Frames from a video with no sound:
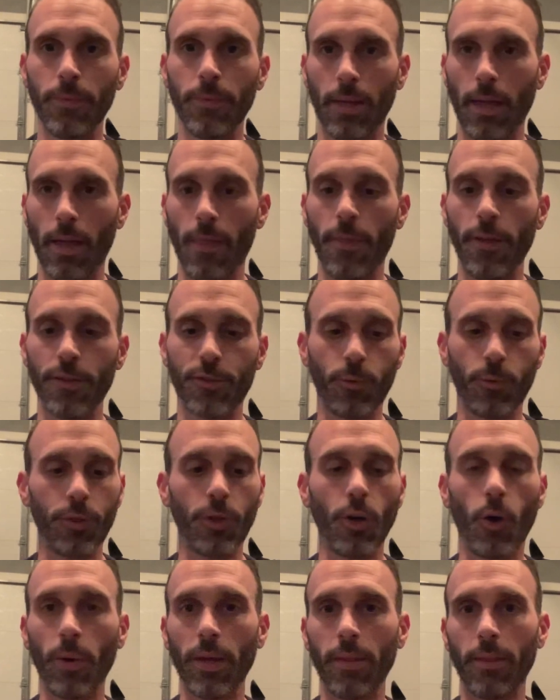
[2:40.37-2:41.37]
And this would
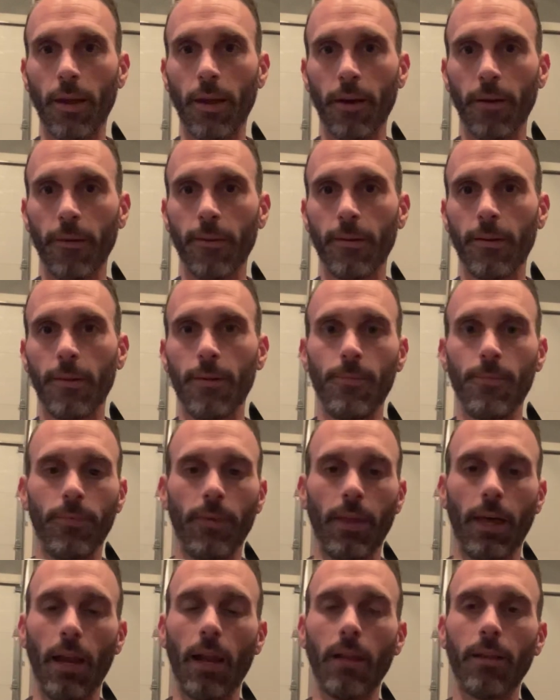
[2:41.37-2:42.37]
go in there
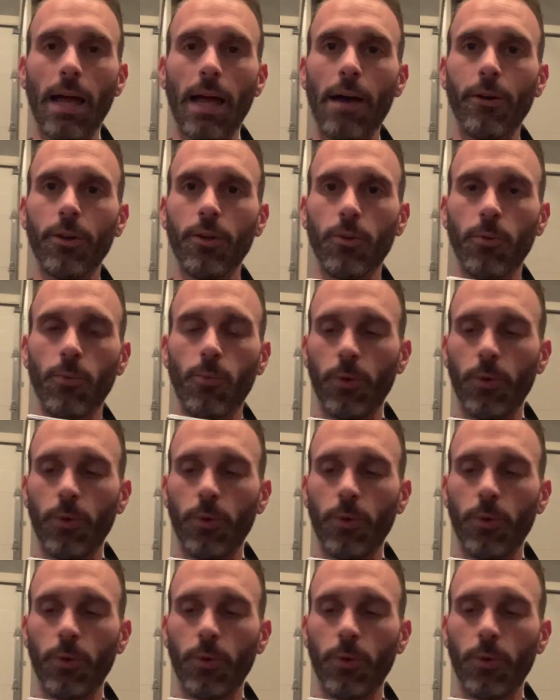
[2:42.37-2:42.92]
and allow you,